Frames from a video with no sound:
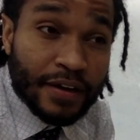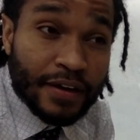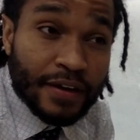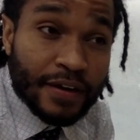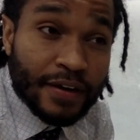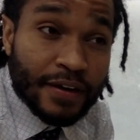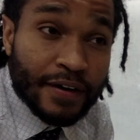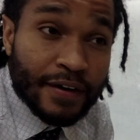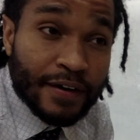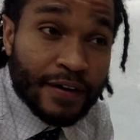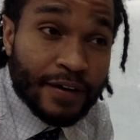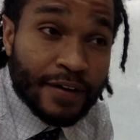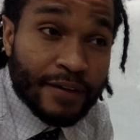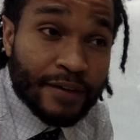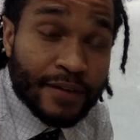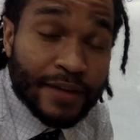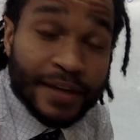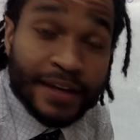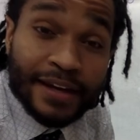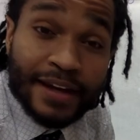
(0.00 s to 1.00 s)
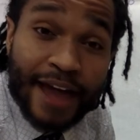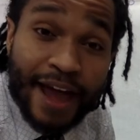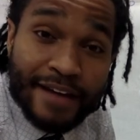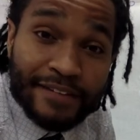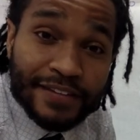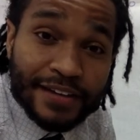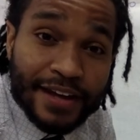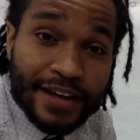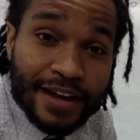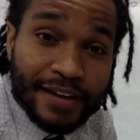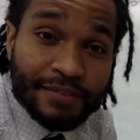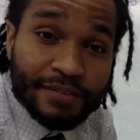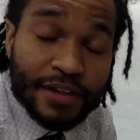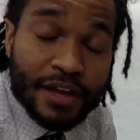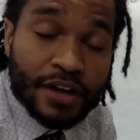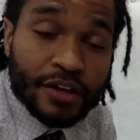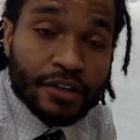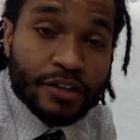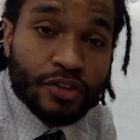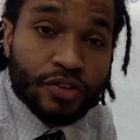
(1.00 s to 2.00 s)
and then after that I'm
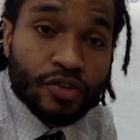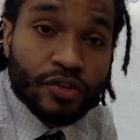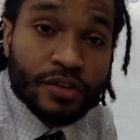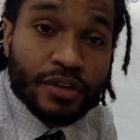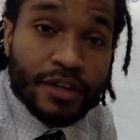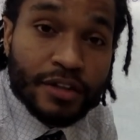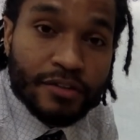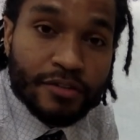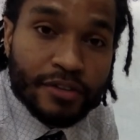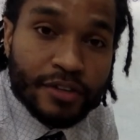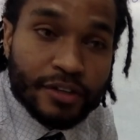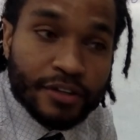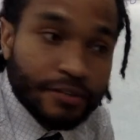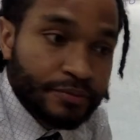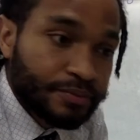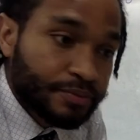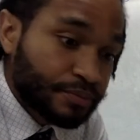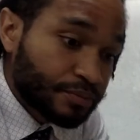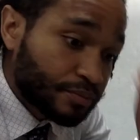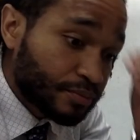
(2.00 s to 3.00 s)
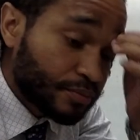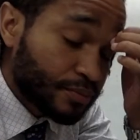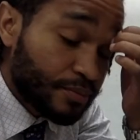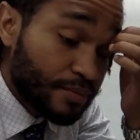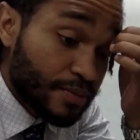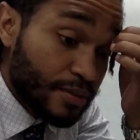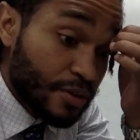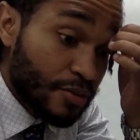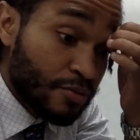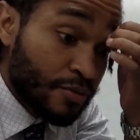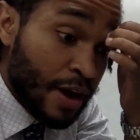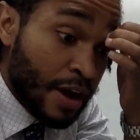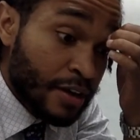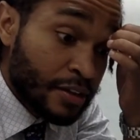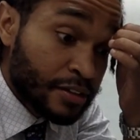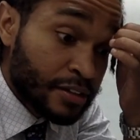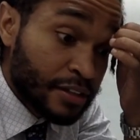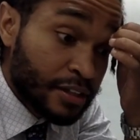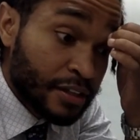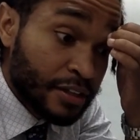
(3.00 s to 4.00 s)
going to do another video,
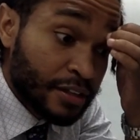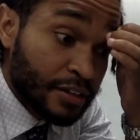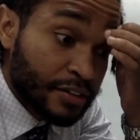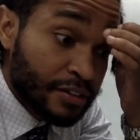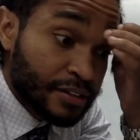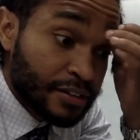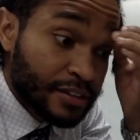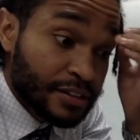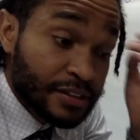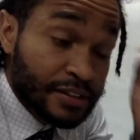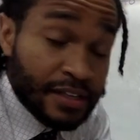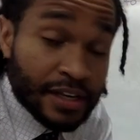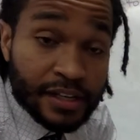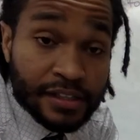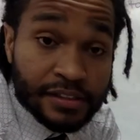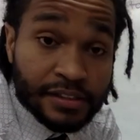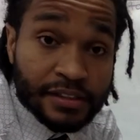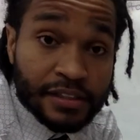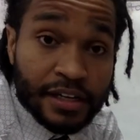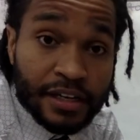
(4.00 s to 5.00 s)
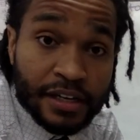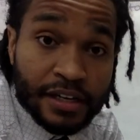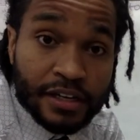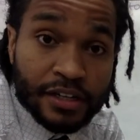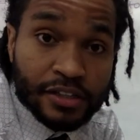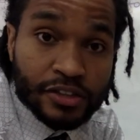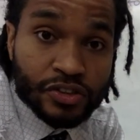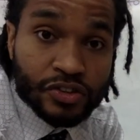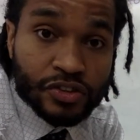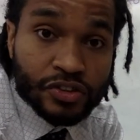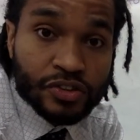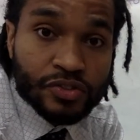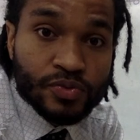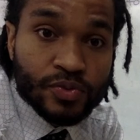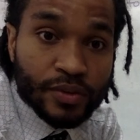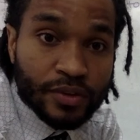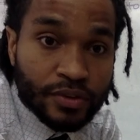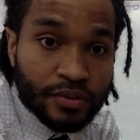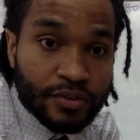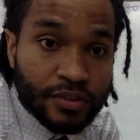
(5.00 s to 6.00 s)
rounding to the nearest tens and hundreds
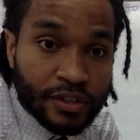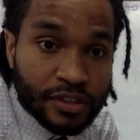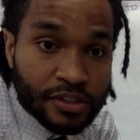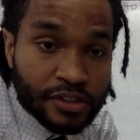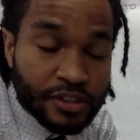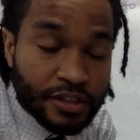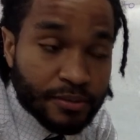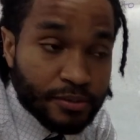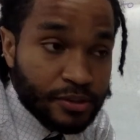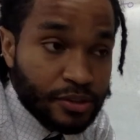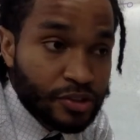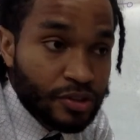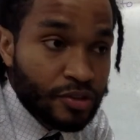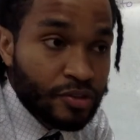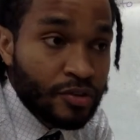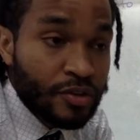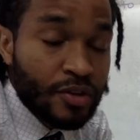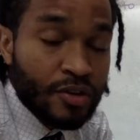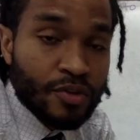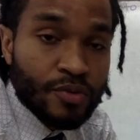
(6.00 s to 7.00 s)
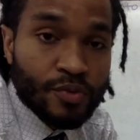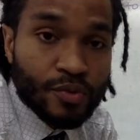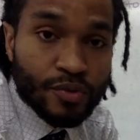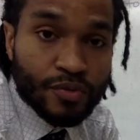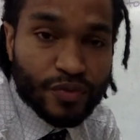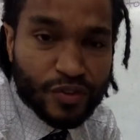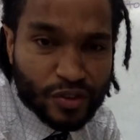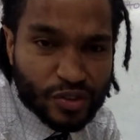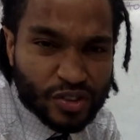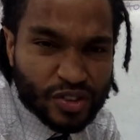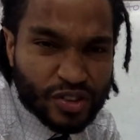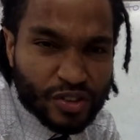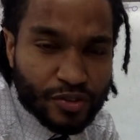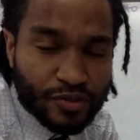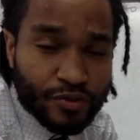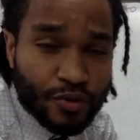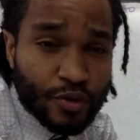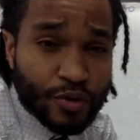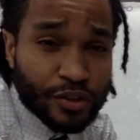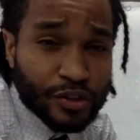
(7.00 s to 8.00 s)
with 3-digit numbers. So we'll first
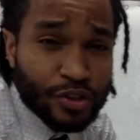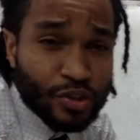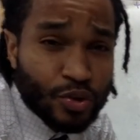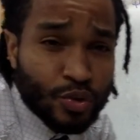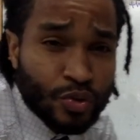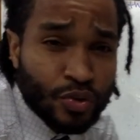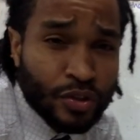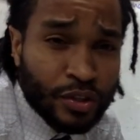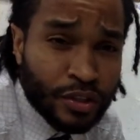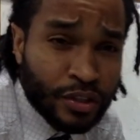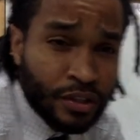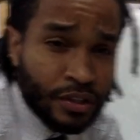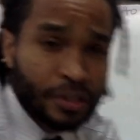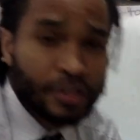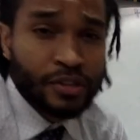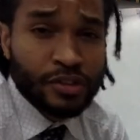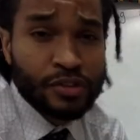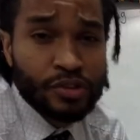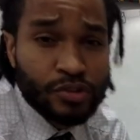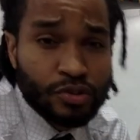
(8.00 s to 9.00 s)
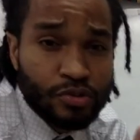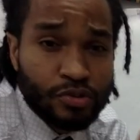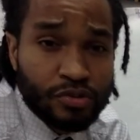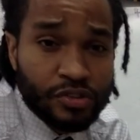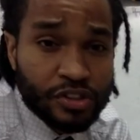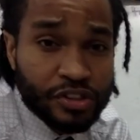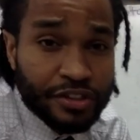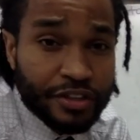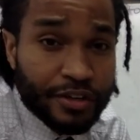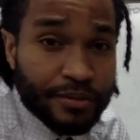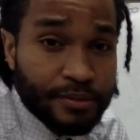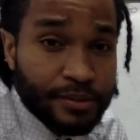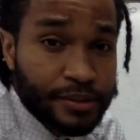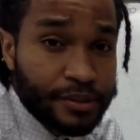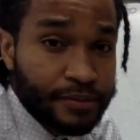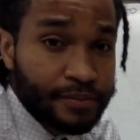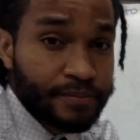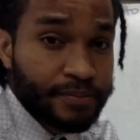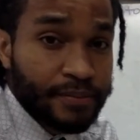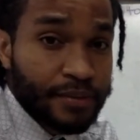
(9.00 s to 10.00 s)
focus on 2-digit
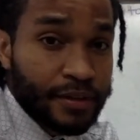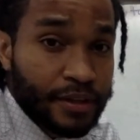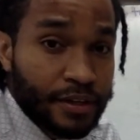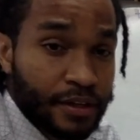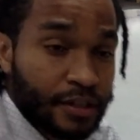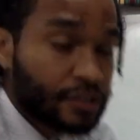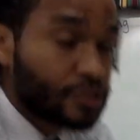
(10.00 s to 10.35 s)
numbers. A